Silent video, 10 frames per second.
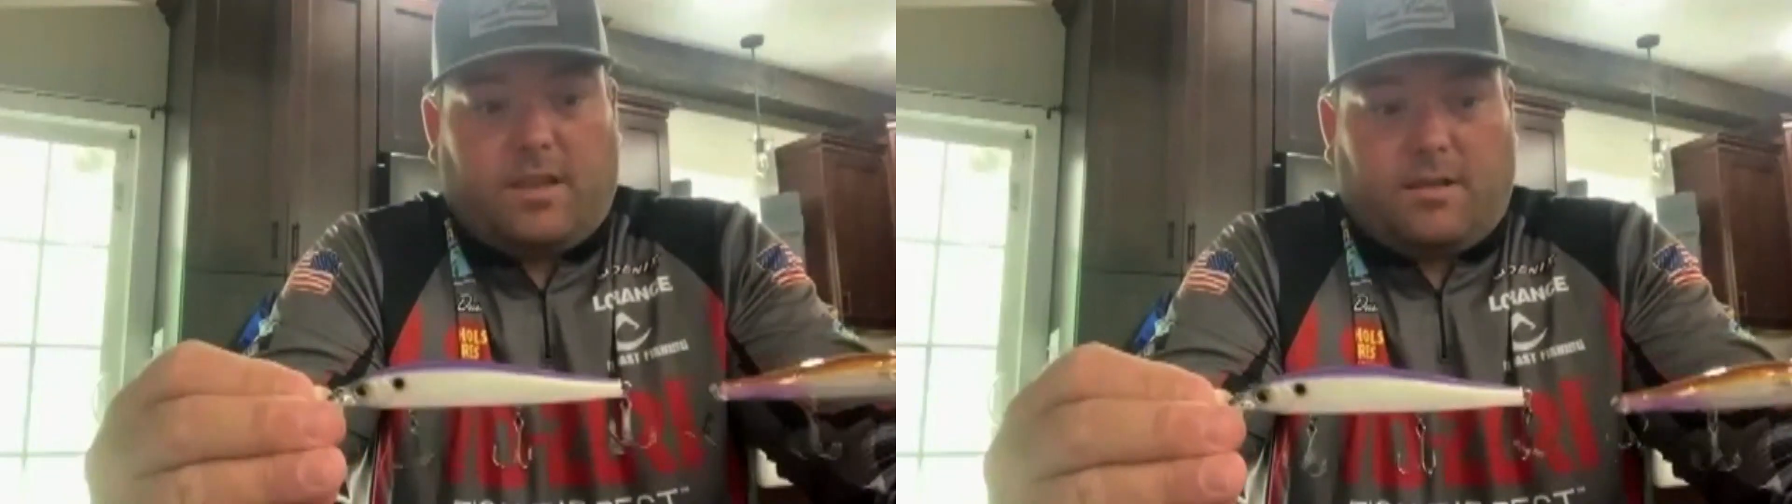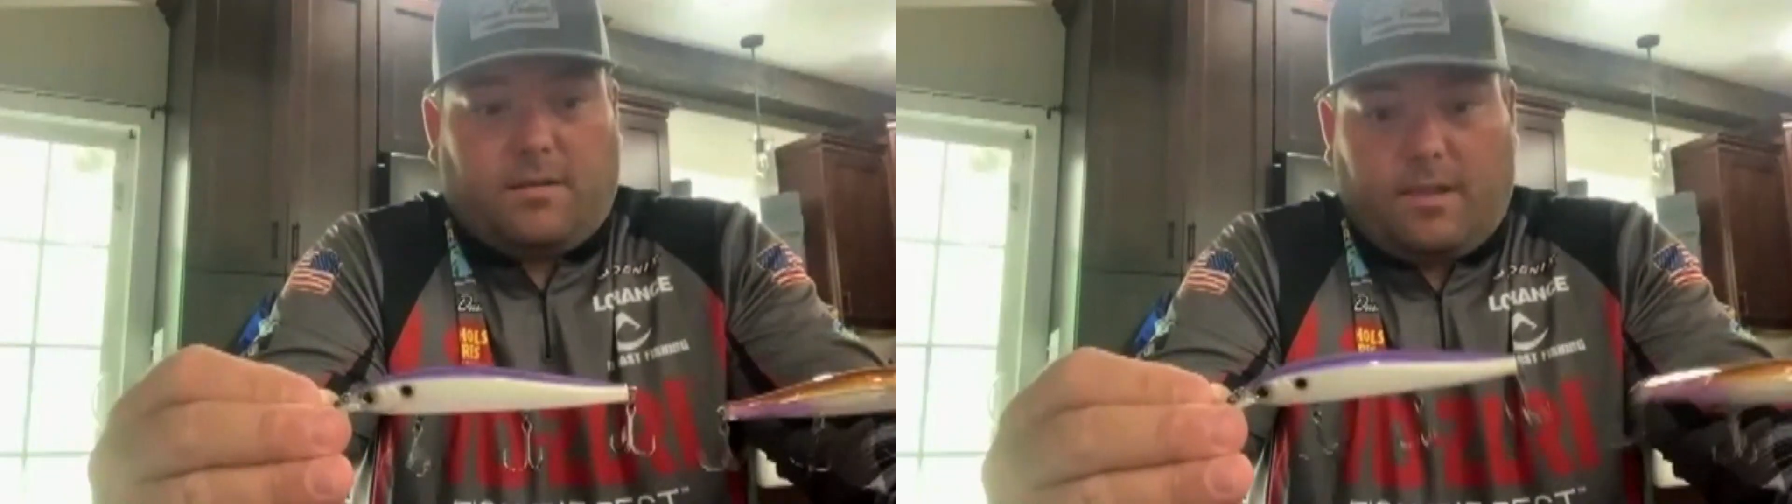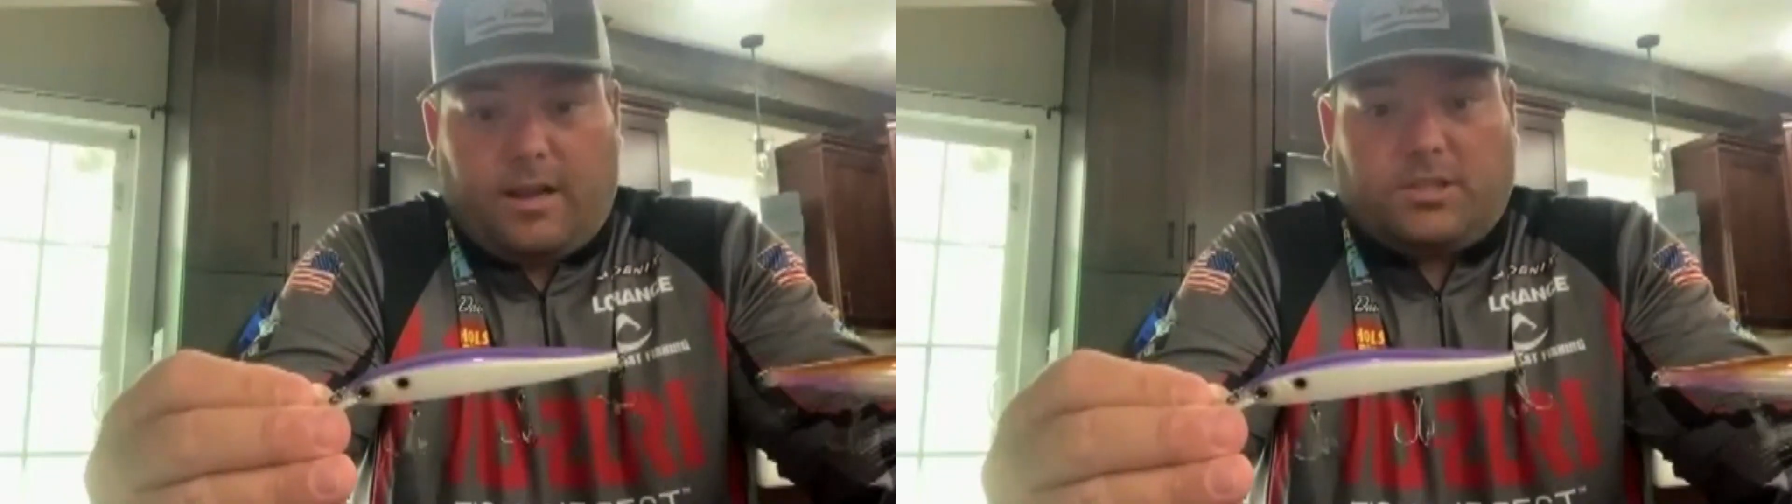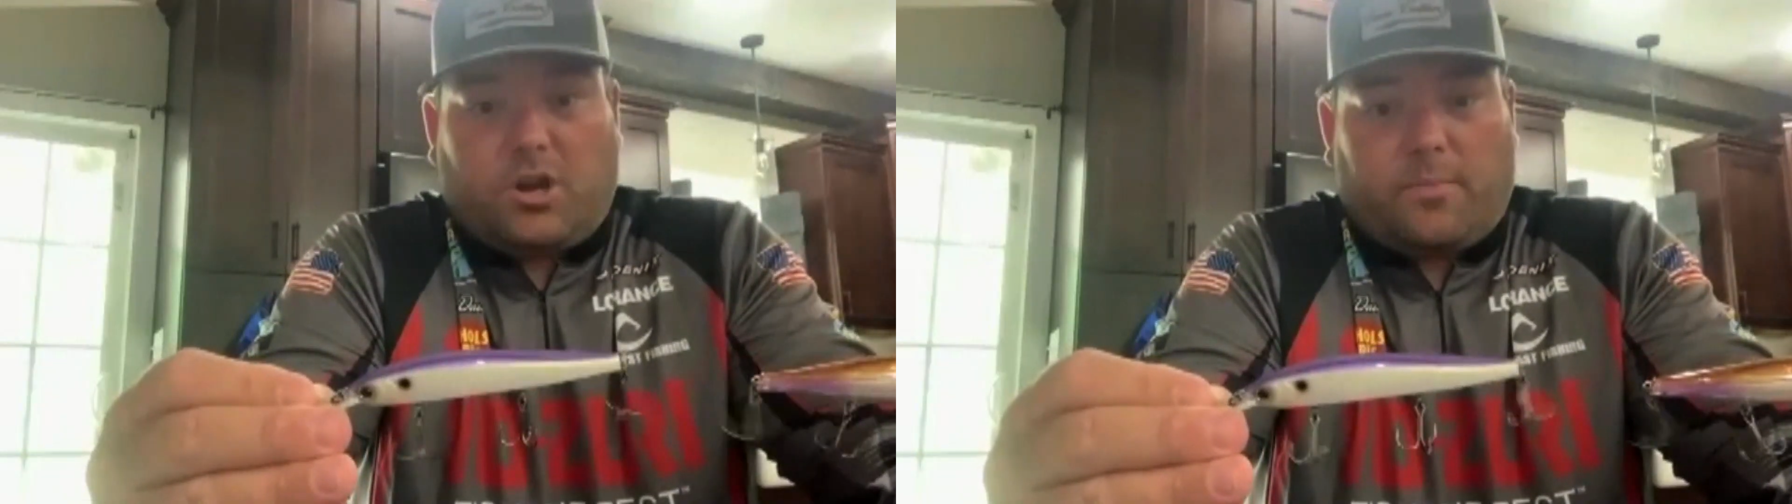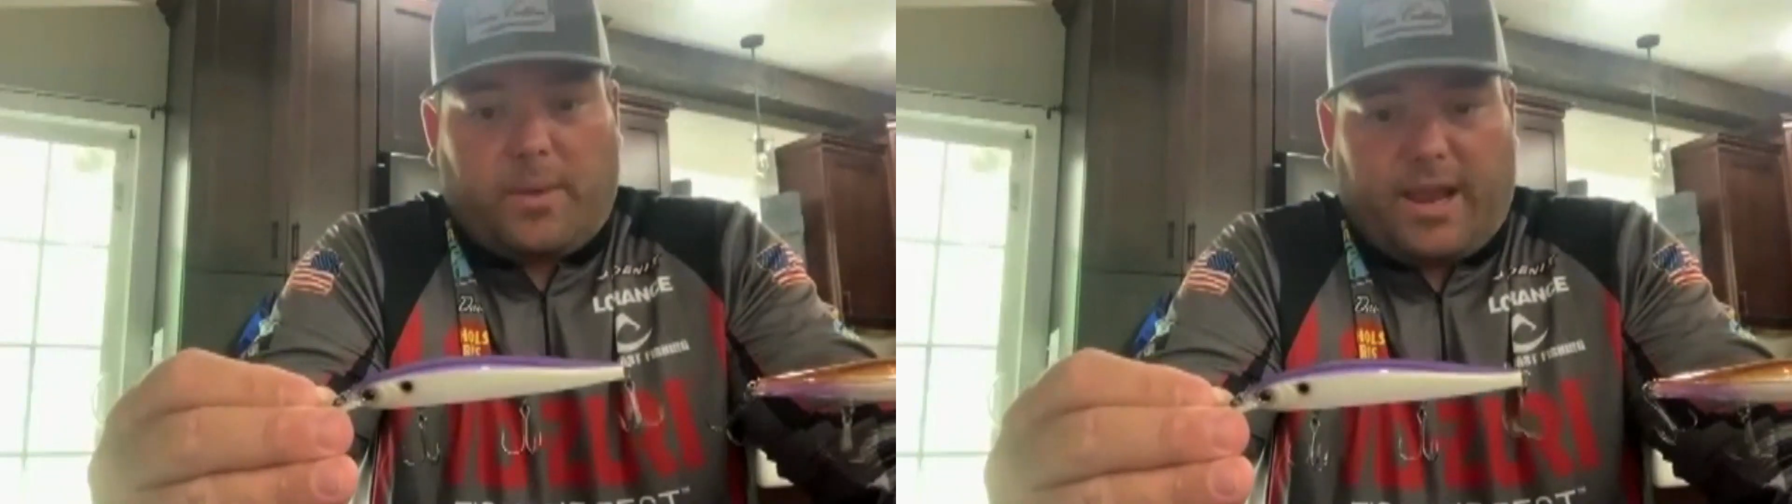than, than a
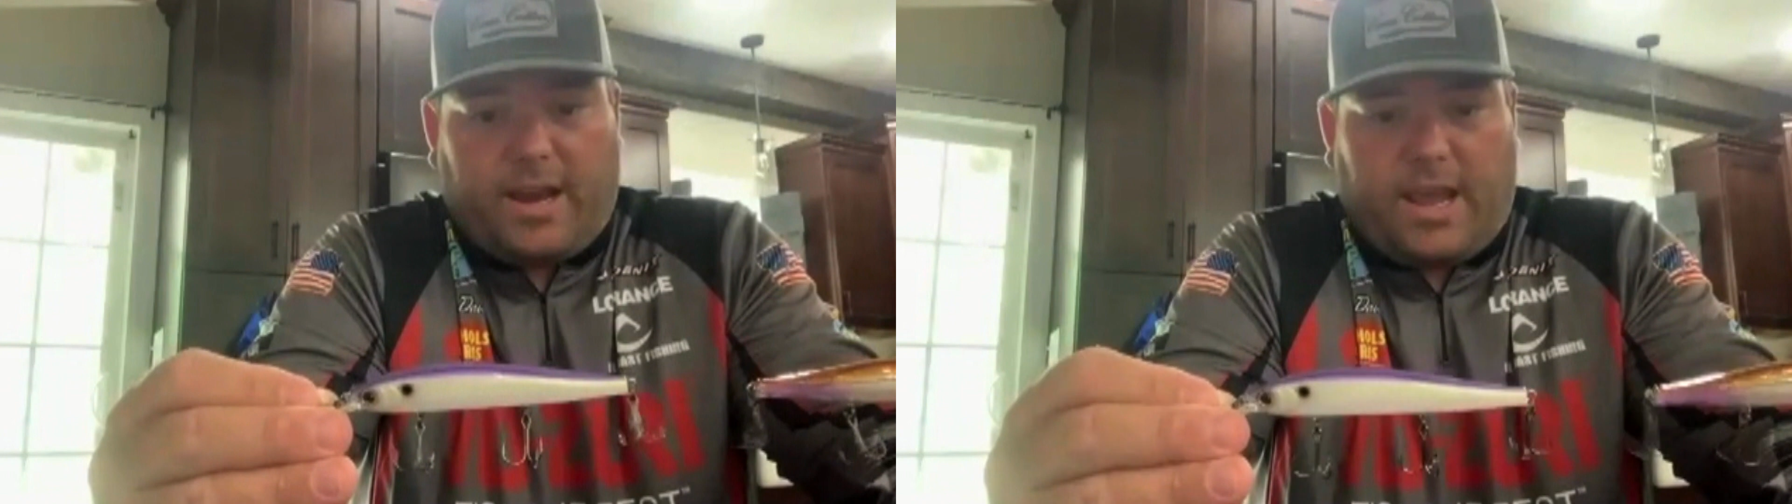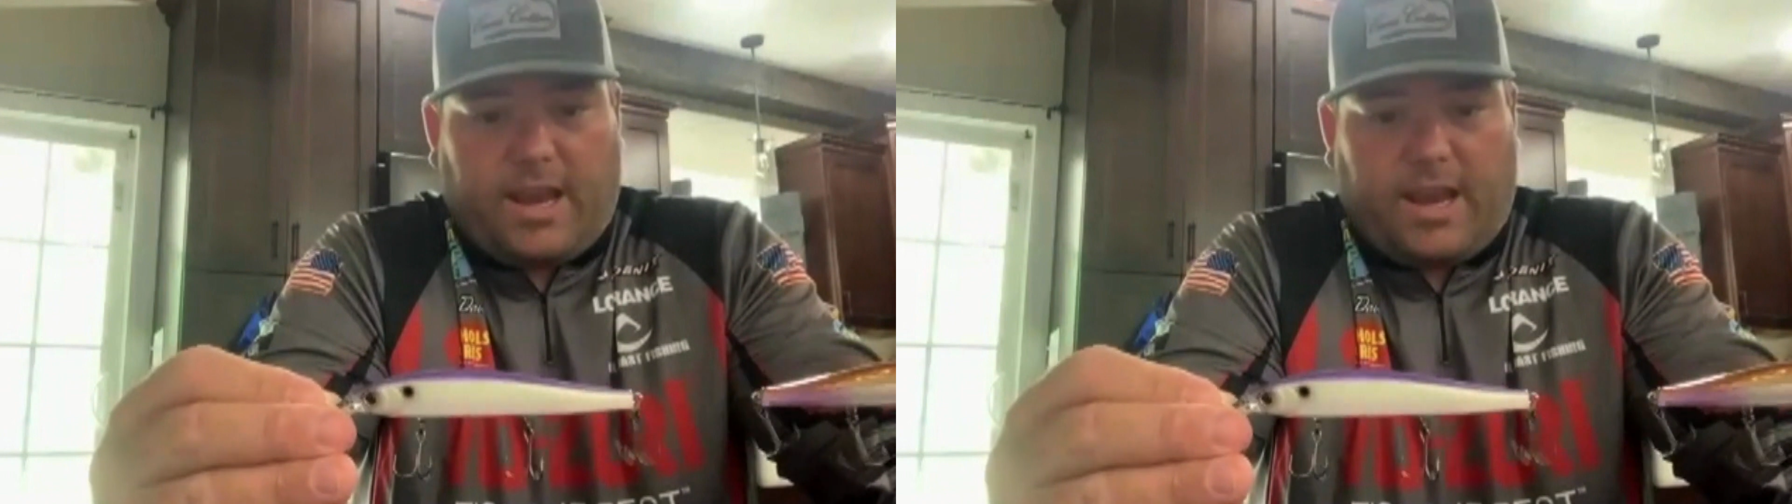jerk bait.